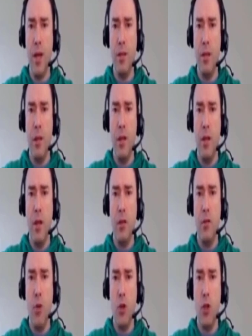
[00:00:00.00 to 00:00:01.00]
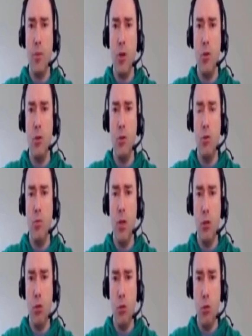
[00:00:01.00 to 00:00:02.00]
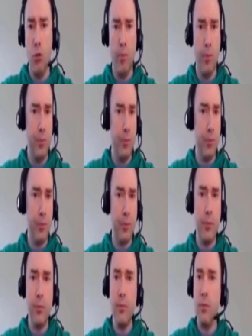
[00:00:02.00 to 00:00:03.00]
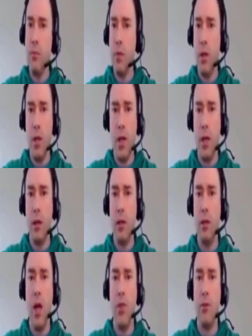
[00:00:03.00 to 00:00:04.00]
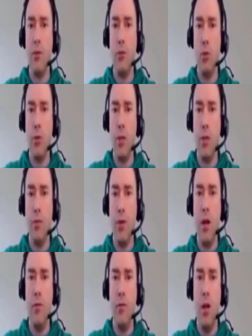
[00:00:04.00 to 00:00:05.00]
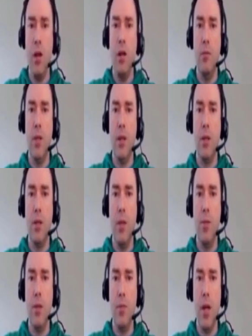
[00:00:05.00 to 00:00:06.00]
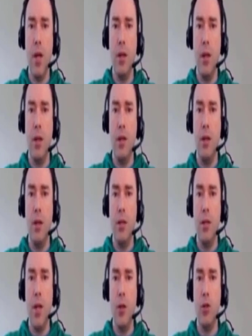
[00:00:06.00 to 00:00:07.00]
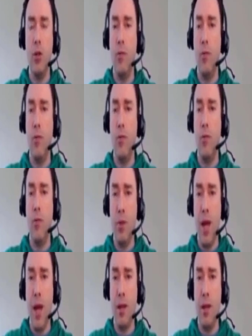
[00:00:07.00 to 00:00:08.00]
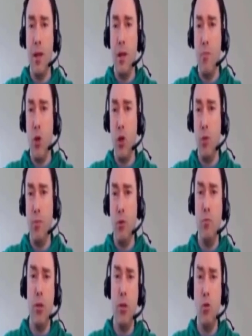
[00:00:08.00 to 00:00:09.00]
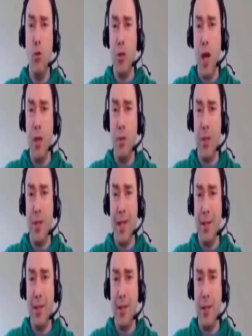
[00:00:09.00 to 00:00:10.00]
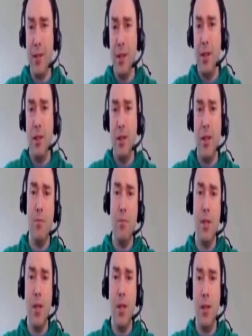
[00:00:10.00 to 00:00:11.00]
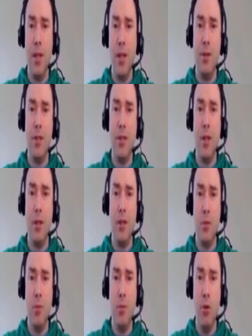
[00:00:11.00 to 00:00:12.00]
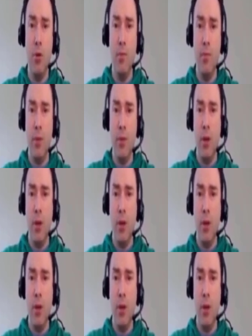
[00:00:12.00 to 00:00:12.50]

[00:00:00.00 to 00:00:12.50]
plan. And if bishop goes to b2, again, nothing wrong with c5, because keep in mind, this tension favors black. Bishop on b2 is unprotected. That means he can never take this pawn,